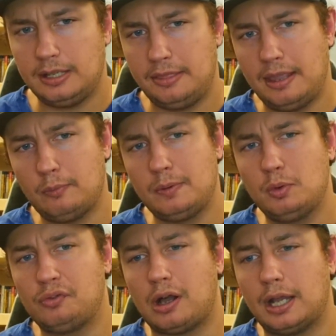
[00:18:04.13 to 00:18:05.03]
Then we
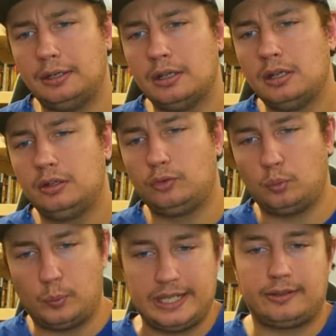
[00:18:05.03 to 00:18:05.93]
move on to
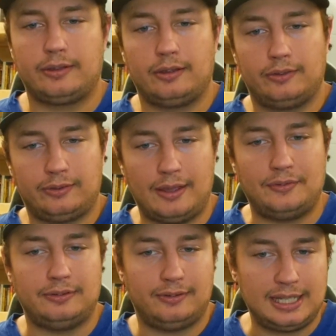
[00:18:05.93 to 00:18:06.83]
week
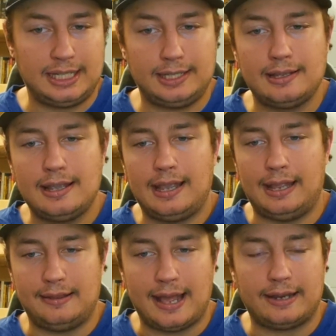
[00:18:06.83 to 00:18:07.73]
17,
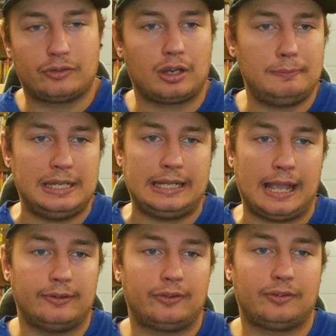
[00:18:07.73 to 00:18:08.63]
and that is going to be
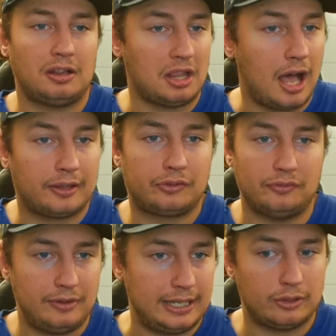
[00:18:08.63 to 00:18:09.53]
against the Las
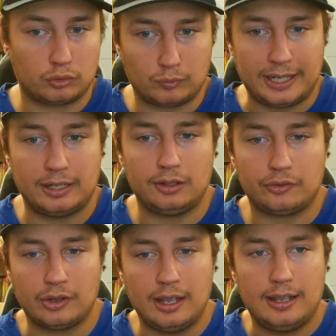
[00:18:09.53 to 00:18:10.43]
Vegas
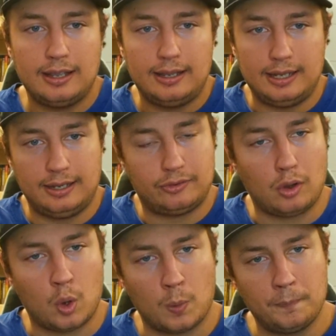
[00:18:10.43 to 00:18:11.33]
Raiders. It is
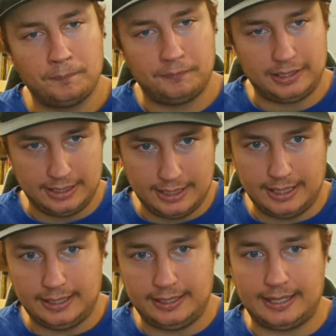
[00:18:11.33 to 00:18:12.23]
home in
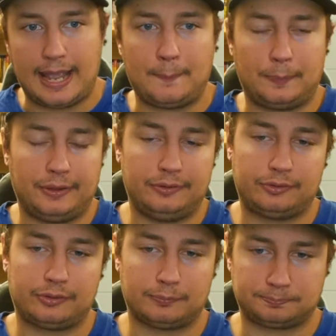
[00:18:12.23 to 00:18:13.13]

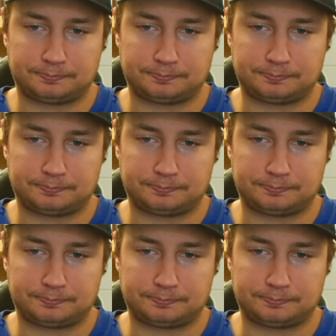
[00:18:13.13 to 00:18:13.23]
Indianapolis.